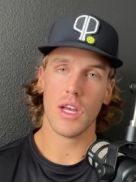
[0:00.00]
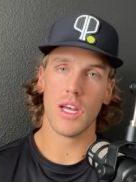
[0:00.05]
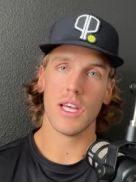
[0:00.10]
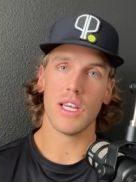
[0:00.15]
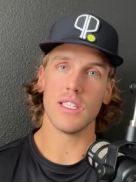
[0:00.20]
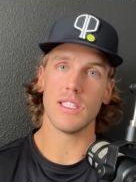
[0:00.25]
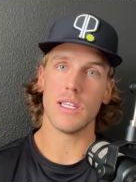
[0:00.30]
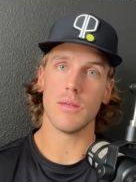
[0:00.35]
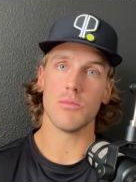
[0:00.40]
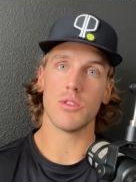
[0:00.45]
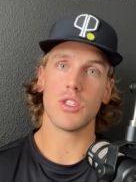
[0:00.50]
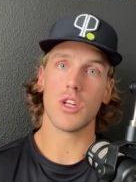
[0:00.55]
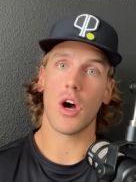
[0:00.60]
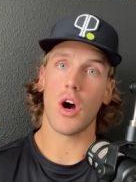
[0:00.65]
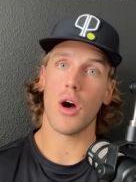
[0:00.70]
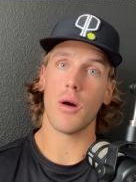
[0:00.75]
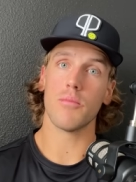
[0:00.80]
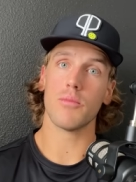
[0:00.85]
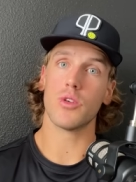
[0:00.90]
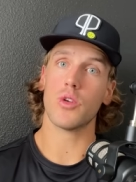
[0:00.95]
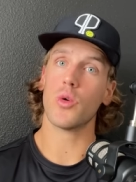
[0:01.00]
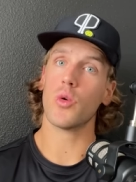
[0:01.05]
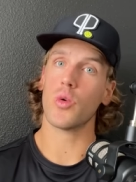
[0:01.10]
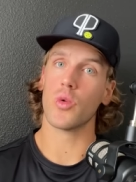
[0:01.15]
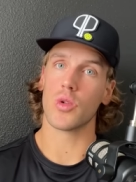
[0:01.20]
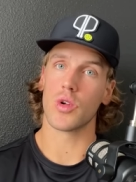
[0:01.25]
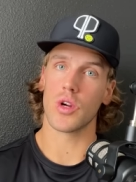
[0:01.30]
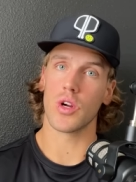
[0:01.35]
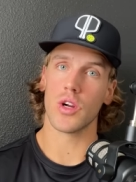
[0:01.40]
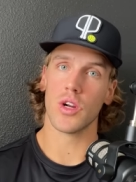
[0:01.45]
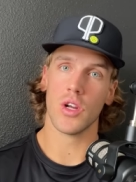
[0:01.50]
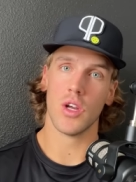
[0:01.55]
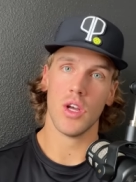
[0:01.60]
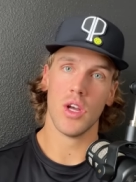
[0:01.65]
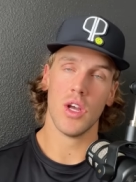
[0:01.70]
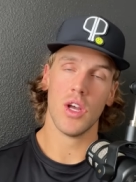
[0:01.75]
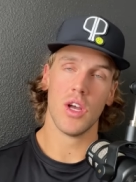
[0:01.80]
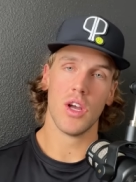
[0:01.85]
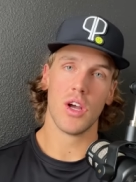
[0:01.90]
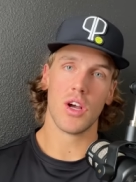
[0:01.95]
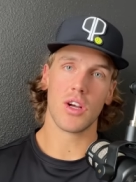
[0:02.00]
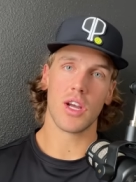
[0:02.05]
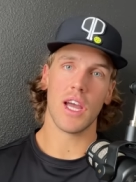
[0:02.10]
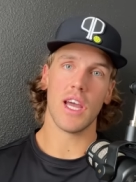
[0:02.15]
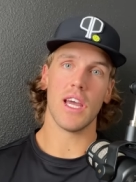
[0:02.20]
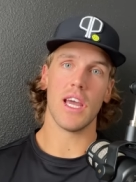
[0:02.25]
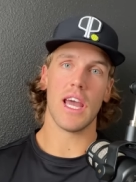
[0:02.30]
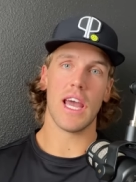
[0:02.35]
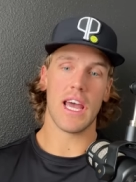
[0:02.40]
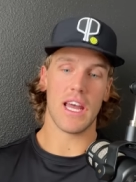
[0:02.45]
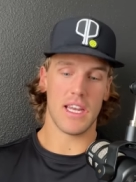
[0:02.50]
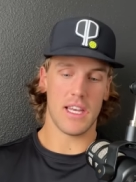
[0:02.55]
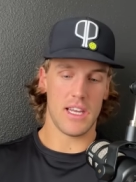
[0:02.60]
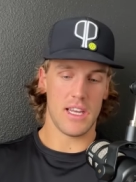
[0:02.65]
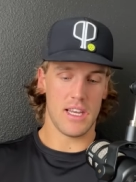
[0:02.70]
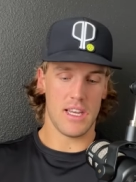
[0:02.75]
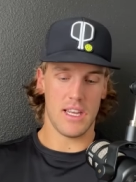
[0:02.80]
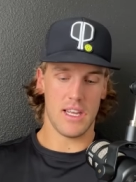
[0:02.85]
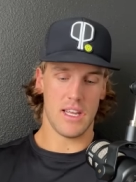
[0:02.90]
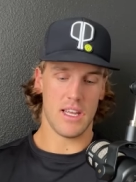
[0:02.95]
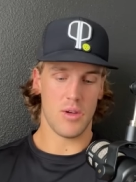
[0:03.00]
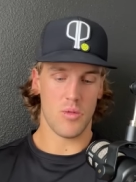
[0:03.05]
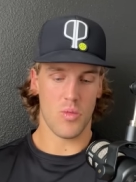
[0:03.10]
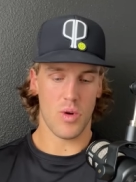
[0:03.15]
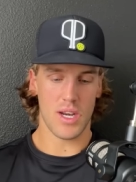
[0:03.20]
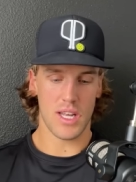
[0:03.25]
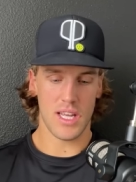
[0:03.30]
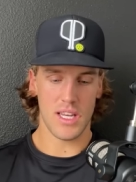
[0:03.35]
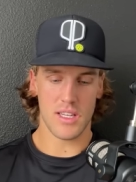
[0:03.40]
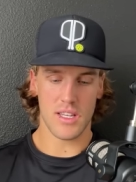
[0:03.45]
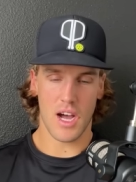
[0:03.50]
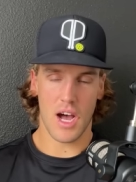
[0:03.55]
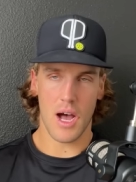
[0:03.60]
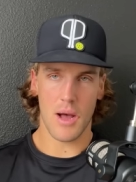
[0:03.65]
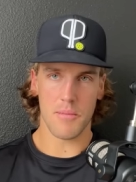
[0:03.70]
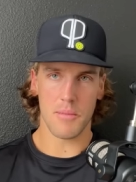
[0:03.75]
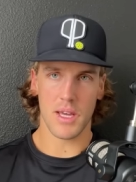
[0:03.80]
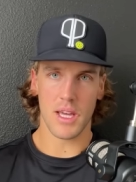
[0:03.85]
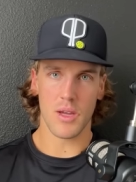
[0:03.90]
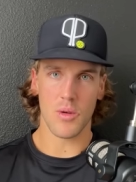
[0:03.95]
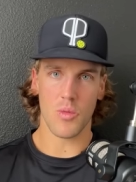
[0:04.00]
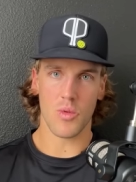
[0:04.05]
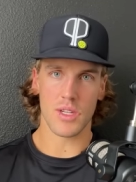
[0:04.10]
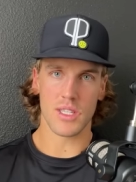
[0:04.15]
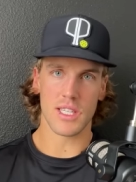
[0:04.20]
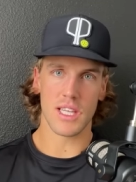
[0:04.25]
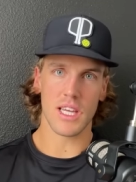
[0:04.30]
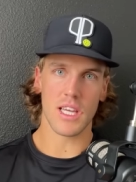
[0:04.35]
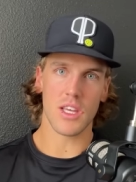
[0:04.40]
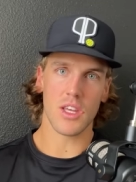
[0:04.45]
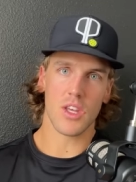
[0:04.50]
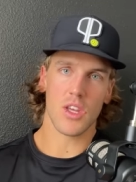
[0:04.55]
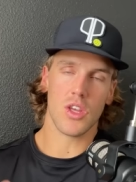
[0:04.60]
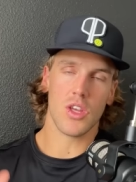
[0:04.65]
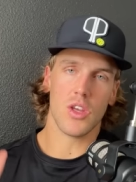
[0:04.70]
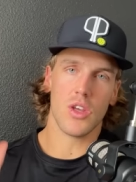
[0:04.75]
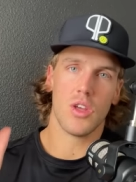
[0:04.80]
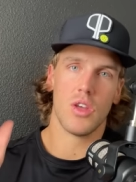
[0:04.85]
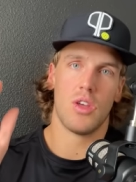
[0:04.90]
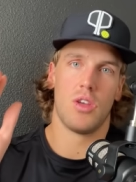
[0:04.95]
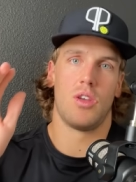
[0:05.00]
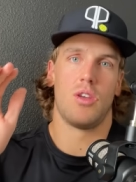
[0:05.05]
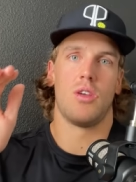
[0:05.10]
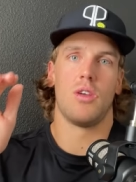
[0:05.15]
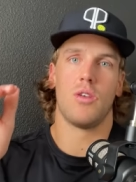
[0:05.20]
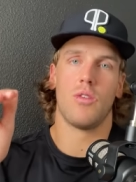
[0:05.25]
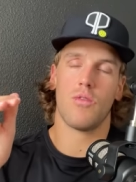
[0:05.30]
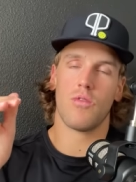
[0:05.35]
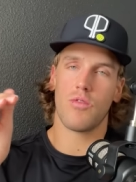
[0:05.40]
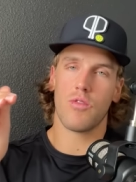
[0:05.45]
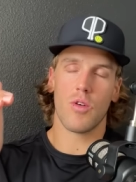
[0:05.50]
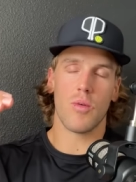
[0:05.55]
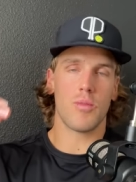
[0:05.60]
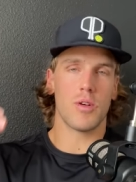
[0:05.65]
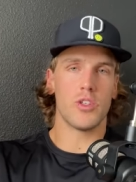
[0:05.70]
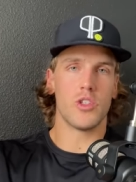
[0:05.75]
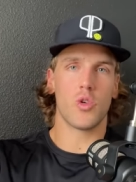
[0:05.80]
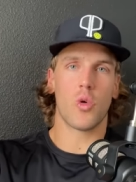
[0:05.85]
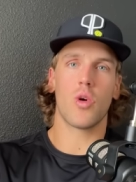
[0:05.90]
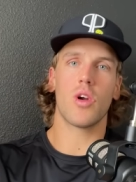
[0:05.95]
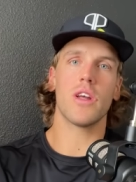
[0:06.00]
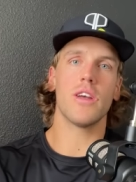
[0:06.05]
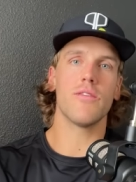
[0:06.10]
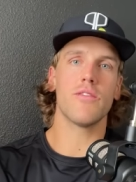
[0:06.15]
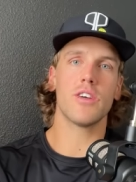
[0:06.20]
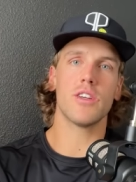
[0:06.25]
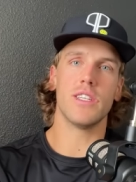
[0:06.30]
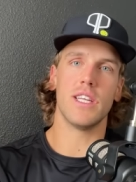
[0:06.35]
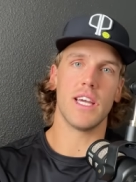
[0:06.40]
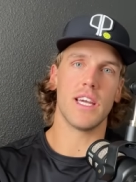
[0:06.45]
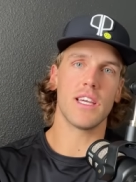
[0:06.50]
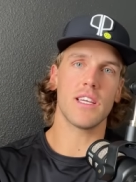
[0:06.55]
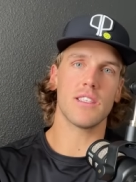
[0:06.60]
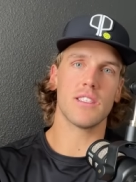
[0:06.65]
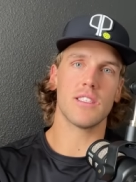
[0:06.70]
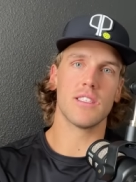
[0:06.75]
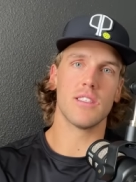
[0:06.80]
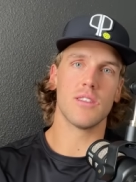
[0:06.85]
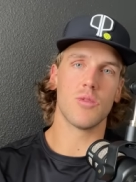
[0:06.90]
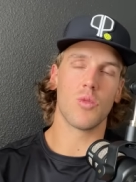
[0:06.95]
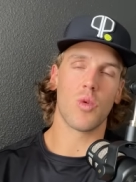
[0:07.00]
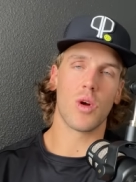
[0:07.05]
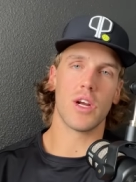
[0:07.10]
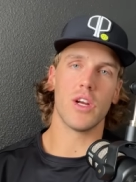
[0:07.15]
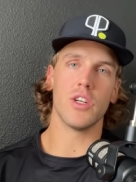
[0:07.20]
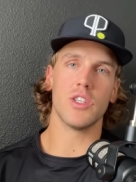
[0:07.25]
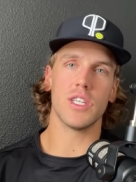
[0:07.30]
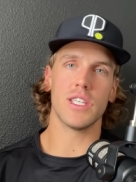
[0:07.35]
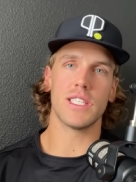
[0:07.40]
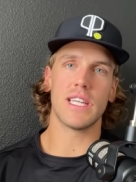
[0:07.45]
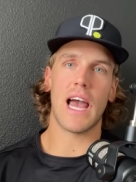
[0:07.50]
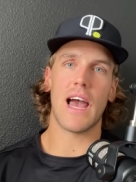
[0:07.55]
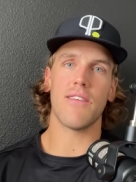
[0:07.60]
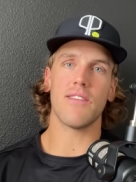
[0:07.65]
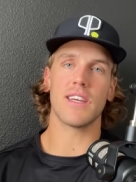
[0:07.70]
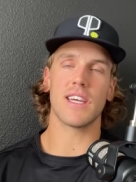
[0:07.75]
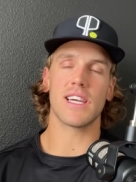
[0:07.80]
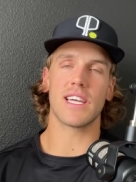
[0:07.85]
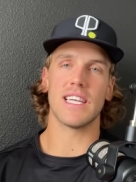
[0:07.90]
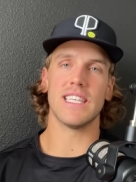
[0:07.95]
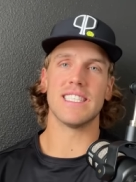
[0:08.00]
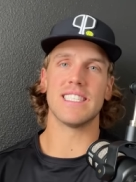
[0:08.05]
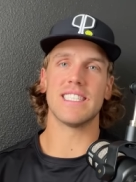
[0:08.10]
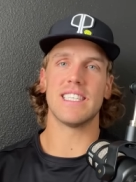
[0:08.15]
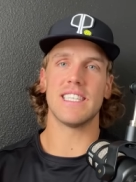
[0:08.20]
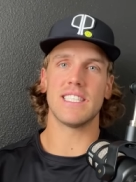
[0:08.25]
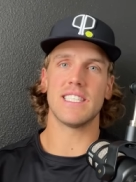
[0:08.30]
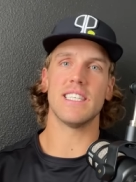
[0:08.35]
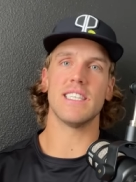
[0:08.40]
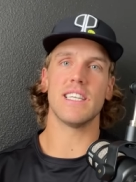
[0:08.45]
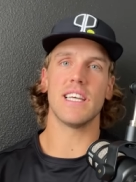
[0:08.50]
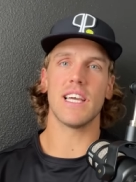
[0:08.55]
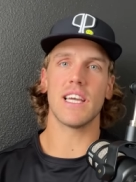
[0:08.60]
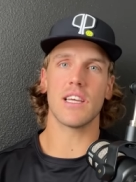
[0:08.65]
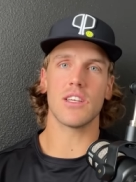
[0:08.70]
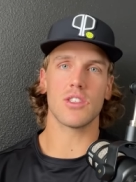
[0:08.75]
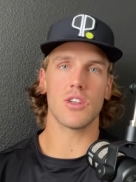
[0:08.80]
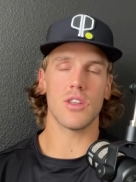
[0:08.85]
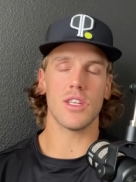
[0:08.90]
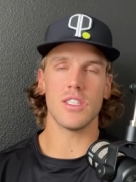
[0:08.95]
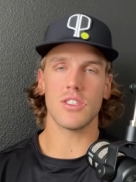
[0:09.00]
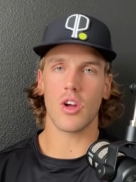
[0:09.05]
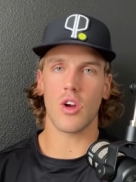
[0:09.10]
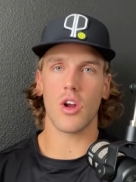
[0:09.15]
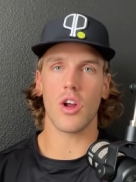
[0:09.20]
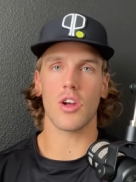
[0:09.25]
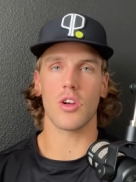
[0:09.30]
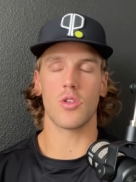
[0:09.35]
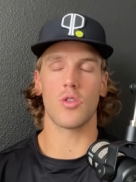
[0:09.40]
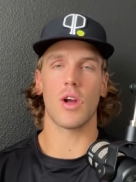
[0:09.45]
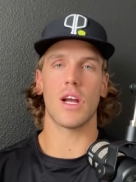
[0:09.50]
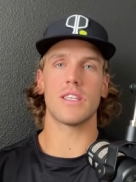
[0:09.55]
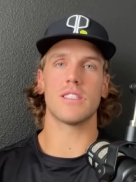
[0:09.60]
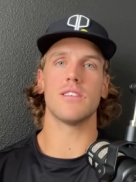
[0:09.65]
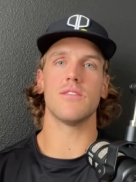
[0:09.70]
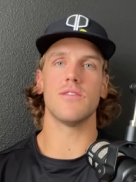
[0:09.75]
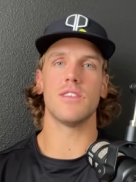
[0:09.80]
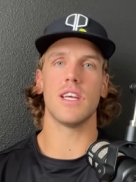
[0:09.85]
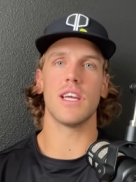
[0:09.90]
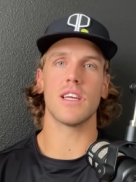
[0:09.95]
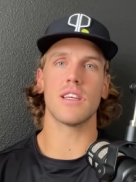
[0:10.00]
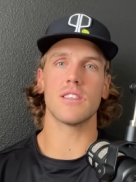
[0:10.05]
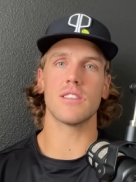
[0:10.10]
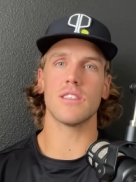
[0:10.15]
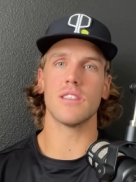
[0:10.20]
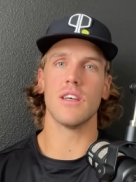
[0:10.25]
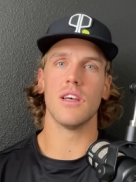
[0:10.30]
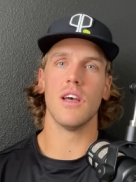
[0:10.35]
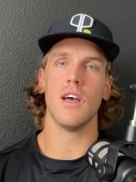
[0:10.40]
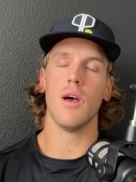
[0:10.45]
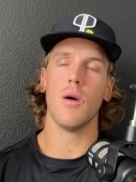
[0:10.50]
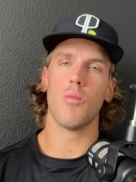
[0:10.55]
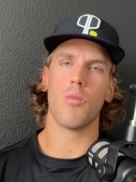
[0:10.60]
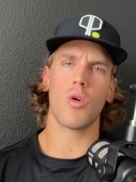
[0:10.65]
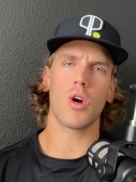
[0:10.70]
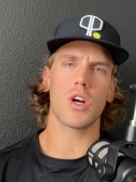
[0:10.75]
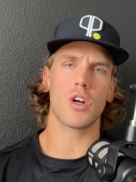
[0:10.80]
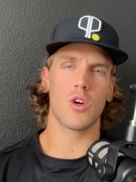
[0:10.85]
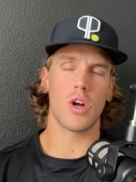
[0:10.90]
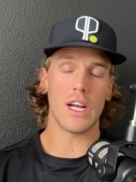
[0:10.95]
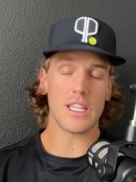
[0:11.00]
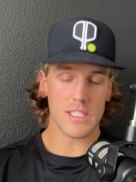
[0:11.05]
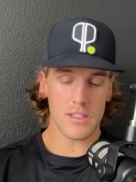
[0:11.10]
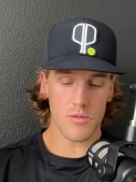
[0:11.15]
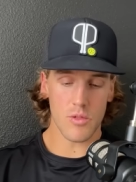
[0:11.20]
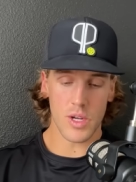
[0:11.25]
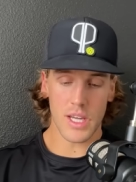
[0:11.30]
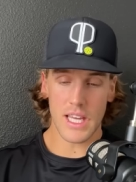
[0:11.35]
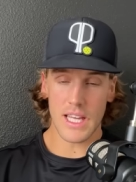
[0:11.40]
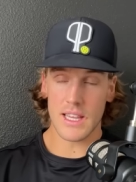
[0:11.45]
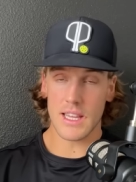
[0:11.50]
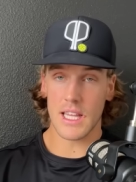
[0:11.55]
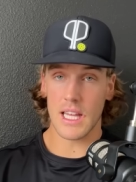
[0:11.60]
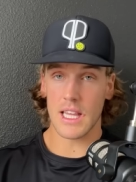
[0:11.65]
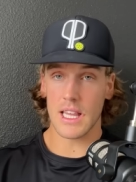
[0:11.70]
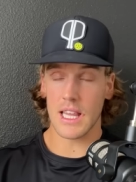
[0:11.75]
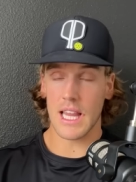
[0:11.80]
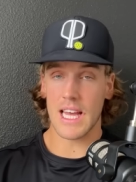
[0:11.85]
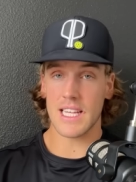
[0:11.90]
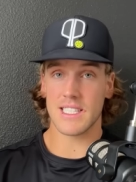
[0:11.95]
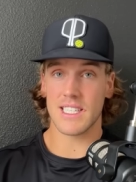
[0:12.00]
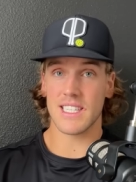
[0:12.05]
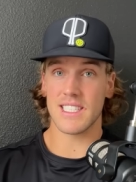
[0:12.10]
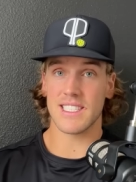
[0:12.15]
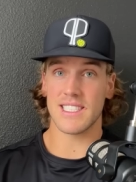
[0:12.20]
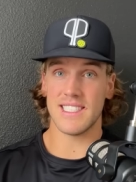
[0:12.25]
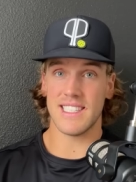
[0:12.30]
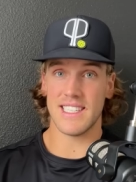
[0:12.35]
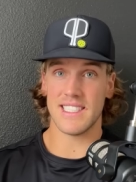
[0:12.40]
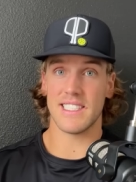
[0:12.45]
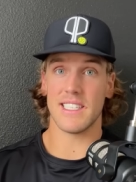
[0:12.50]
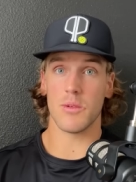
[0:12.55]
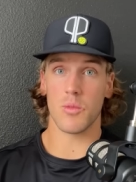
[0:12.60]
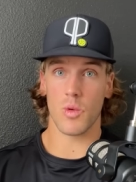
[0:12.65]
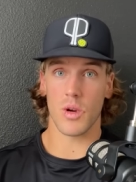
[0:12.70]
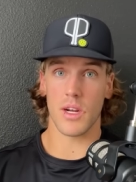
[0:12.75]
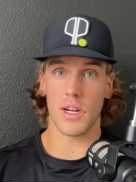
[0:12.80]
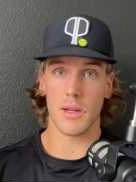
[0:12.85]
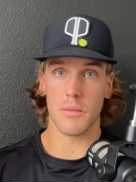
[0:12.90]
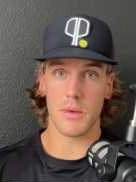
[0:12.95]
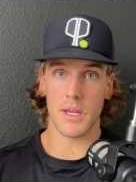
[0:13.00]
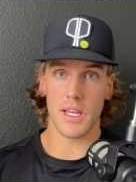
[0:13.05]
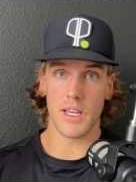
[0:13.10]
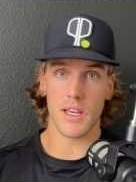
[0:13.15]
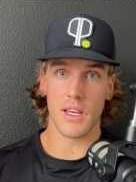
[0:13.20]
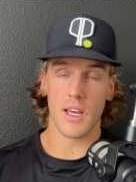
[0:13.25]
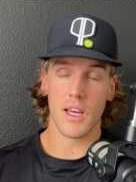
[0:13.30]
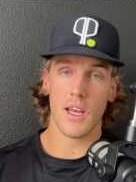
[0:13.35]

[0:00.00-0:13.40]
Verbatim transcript: His name's Tom Tooler. Okay, and what he taught me was that for majority of your dinks, where you're just having a consistent dink, so these aren't aggressive dinks. More aggressive we get, the less consistent we're going to be.